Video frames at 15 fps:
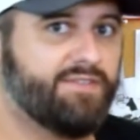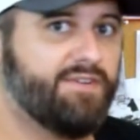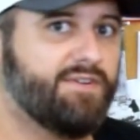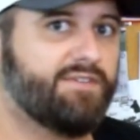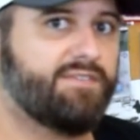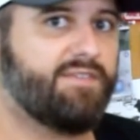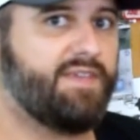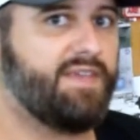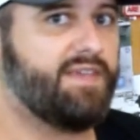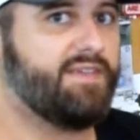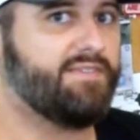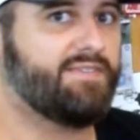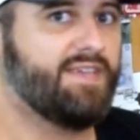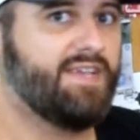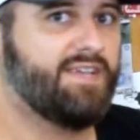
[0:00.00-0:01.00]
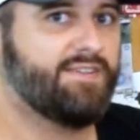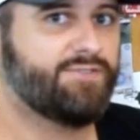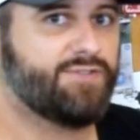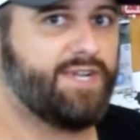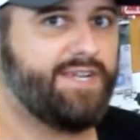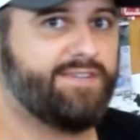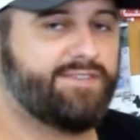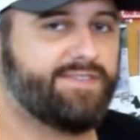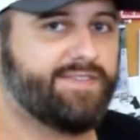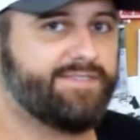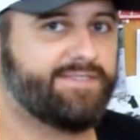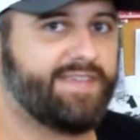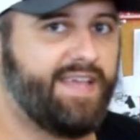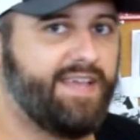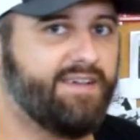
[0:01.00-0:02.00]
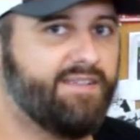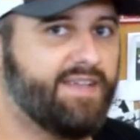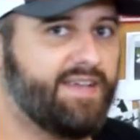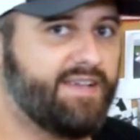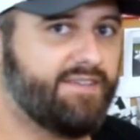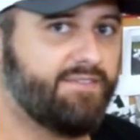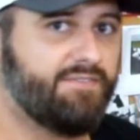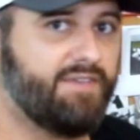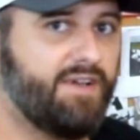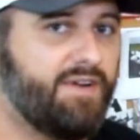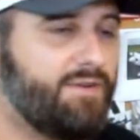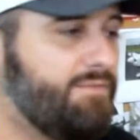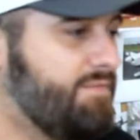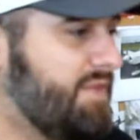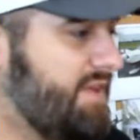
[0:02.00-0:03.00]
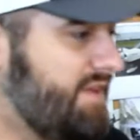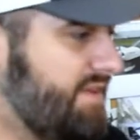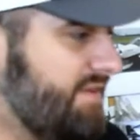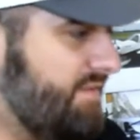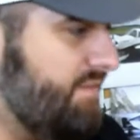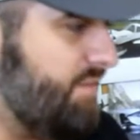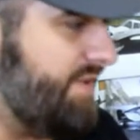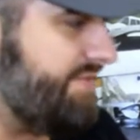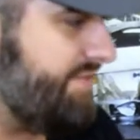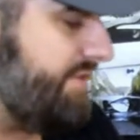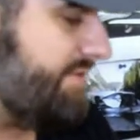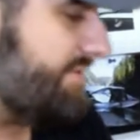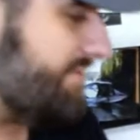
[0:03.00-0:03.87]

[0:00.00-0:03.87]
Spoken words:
hooks, is change the scaling. So with those